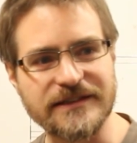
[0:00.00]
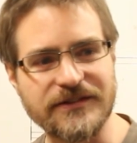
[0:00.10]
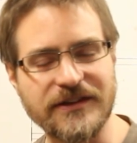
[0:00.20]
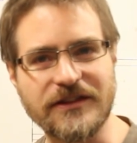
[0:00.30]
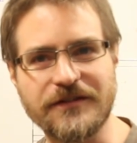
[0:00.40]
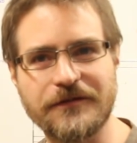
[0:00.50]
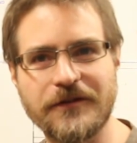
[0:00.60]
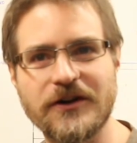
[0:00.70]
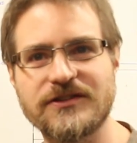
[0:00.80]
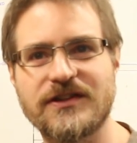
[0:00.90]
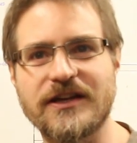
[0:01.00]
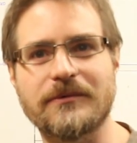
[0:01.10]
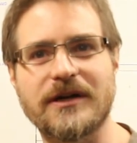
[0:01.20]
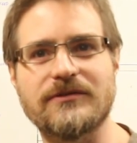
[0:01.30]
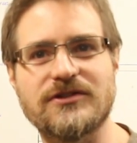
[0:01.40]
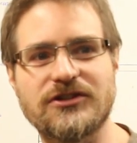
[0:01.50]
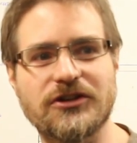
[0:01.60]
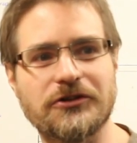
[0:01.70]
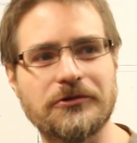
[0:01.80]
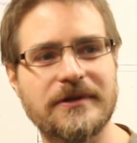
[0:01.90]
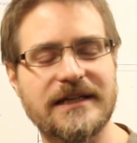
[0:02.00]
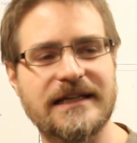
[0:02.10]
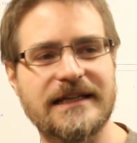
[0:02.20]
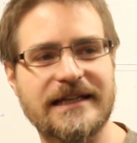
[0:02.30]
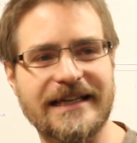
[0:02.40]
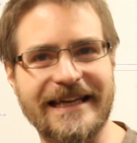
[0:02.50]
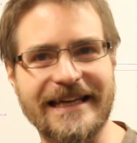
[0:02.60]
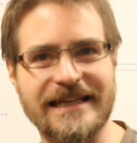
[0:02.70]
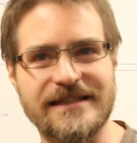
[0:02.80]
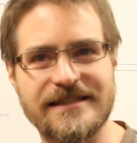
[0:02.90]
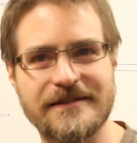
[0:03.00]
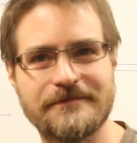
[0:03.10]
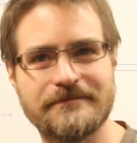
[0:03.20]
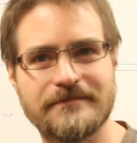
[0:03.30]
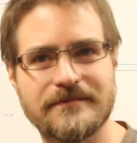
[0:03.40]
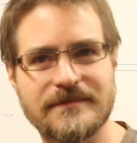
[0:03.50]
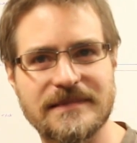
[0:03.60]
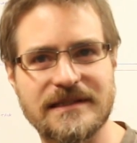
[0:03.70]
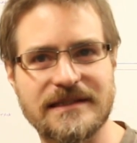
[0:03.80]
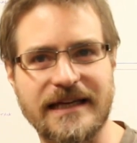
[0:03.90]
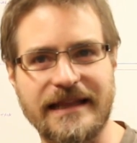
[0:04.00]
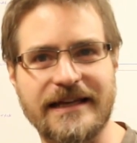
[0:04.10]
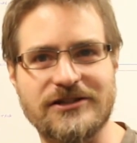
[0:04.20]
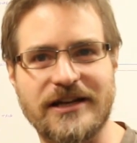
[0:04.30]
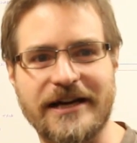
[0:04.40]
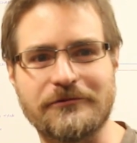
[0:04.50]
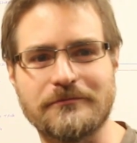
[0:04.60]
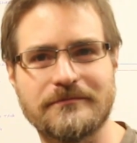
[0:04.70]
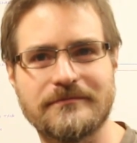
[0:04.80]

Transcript: think the first thing I'm going to do is take the engine out.